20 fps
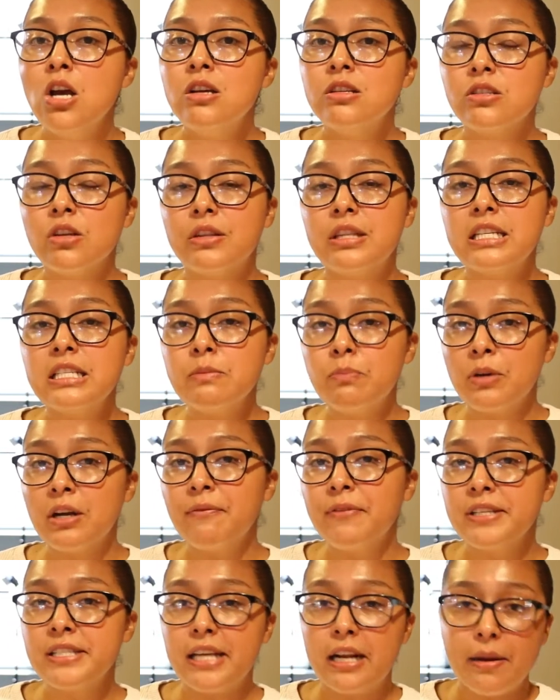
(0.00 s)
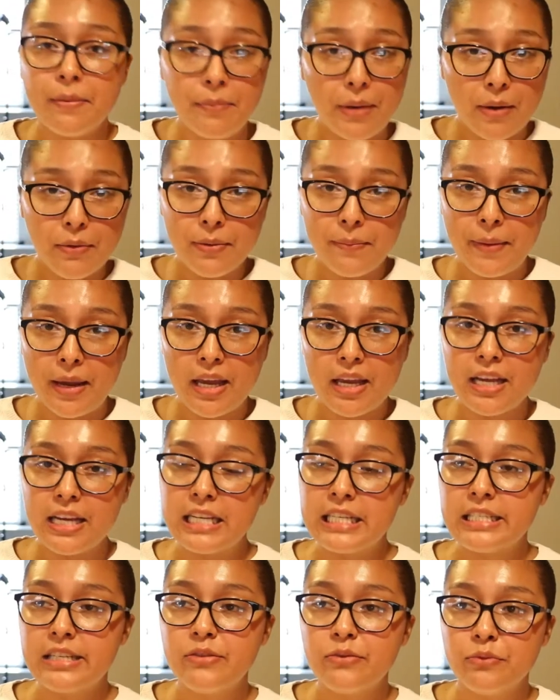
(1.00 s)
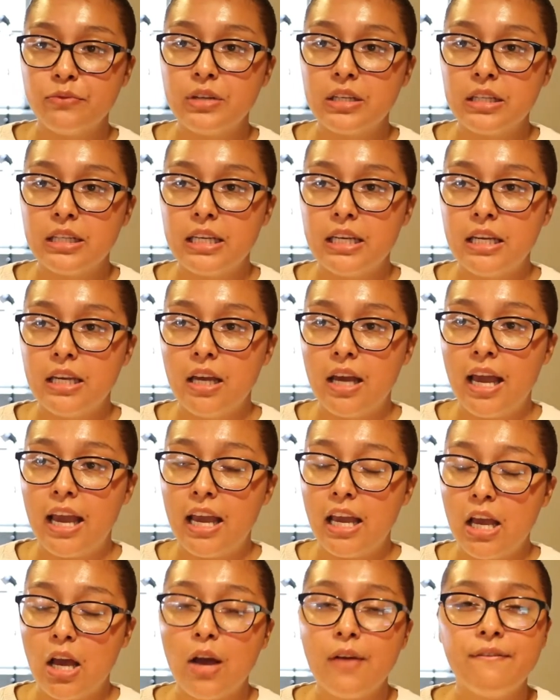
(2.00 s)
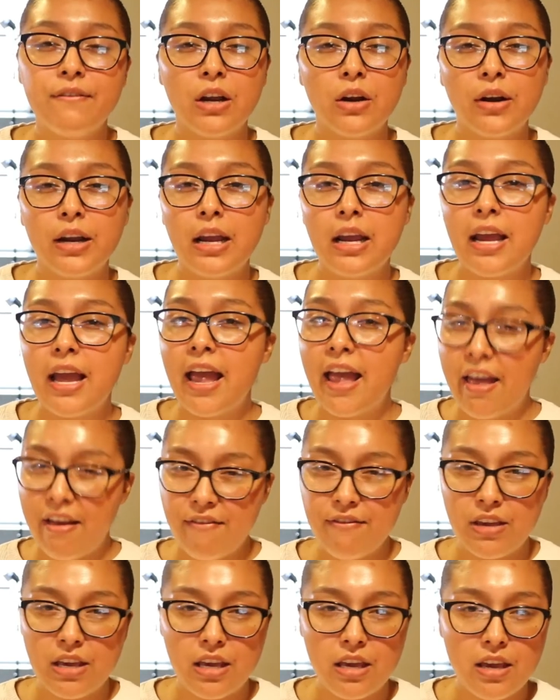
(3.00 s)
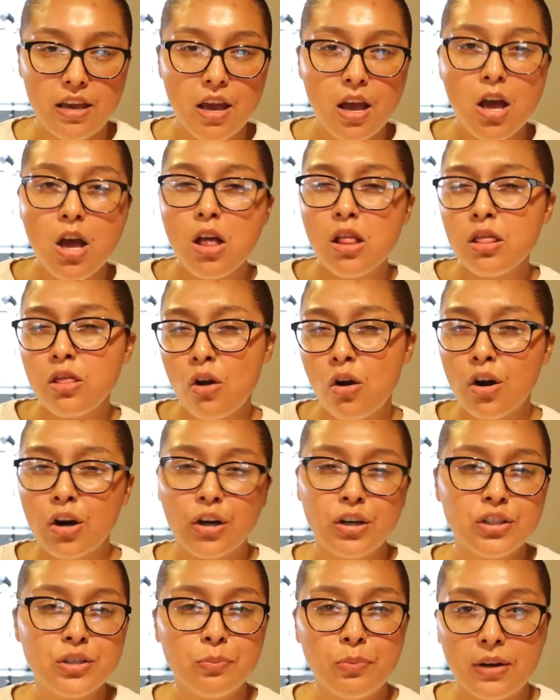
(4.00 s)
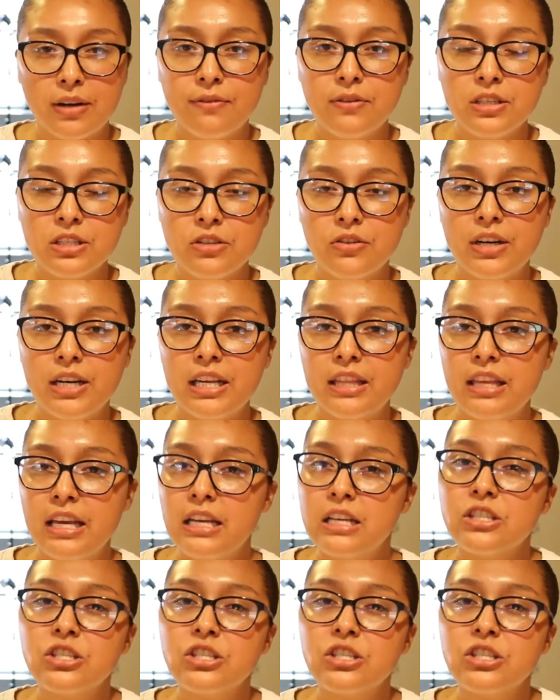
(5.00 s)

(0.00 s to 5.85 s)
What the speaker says: So this breakfast that I'm about to make isn't really a very heavy, large breakfast or anything.